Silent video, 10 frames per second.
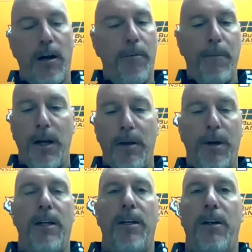Um,
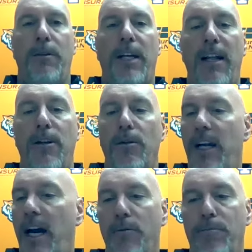but no, Tyler
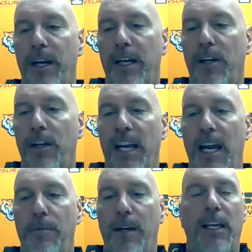Tyler played a good game,